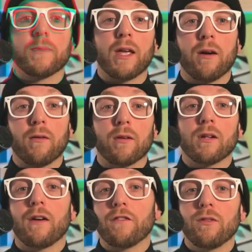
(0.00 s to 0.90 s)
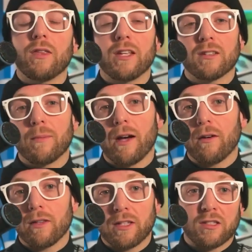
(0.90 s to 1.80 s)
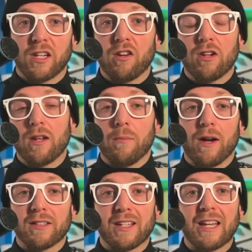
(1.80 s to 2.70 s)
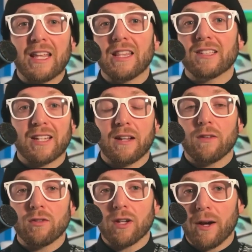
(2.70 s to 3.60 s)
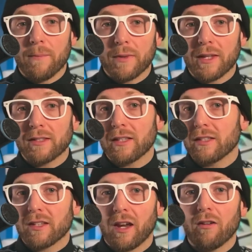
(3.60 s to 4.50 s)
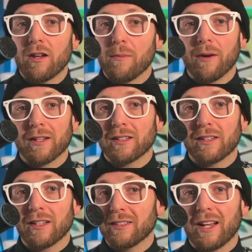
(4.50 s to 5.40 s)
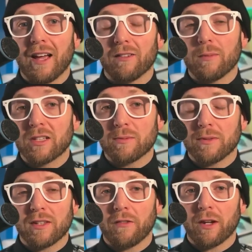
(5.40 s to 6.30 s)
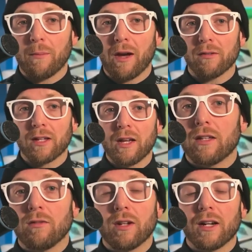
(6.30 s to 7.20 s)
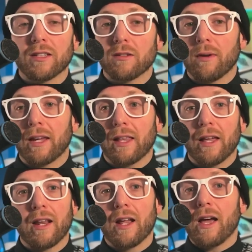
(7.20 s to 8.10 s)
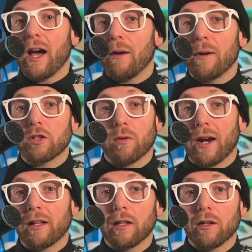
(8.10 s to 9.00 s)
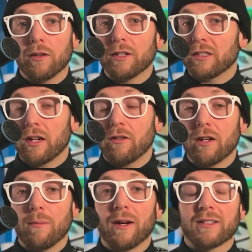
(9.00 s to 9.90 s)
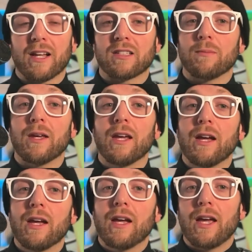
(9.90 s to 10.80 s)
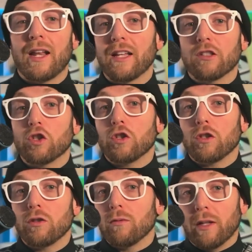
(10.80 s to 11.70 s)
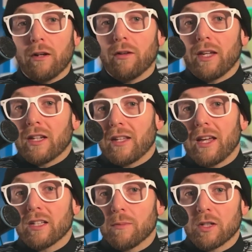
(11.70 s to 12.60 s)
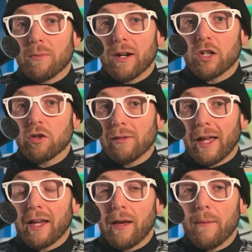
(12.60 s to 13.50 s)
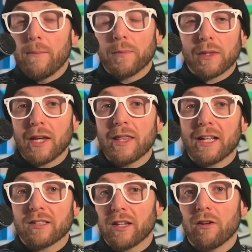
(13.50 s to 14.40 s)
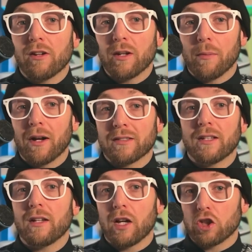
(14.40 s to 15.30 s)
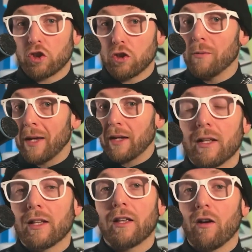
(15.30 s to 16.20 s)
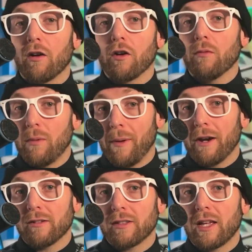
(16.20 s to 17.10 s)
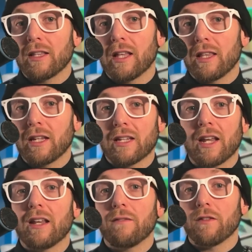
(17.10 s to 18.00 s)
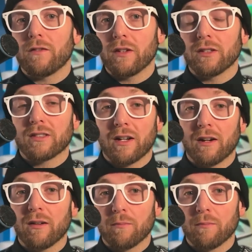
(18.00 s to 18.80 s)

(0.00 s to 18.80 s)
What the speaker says: Now, a few things about the security deposit in the state of Utah is that the security deposit doesn't have to be a specific amount. Utah doesn't regulate how much or how little the security deposit has to be. In essence, you literally can take as much money as you'd like in that security deposit, assuming that there are no repairs and that the tenant fulfills their